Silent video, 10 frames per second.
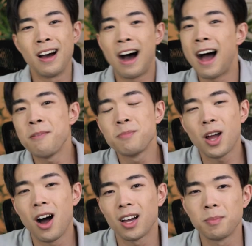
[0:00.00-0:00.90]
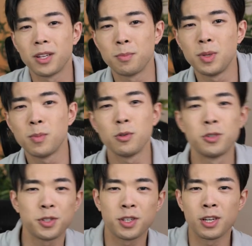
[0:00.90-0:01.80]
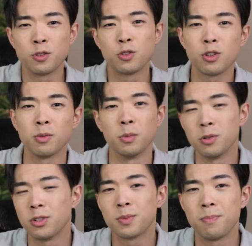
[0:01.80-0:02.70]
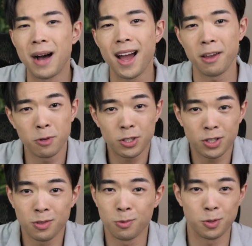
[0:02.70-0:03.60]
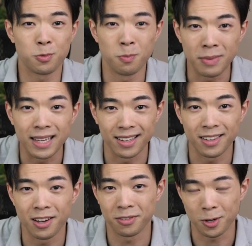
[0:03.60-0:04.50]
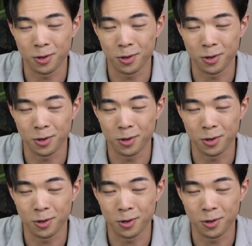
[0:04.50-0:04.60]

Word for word: I'm talking about the people who just consume, who just buy, which was me, of